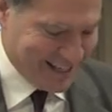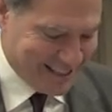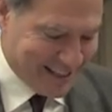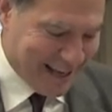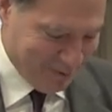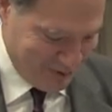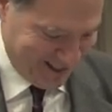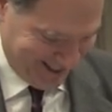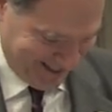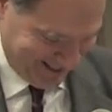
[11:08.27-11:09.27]
I said that
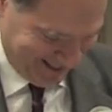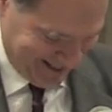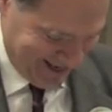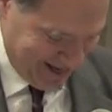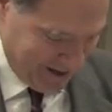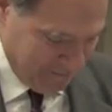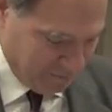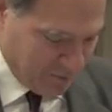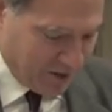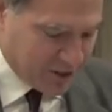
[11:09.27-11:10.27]
once. Uh,
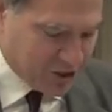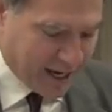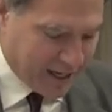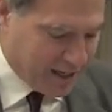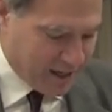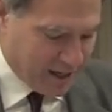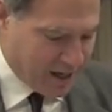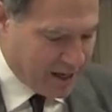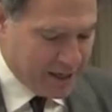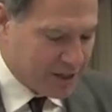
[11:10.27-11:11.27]
the second
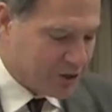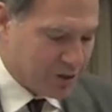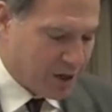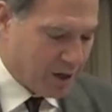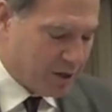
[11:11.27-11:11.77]
uh, is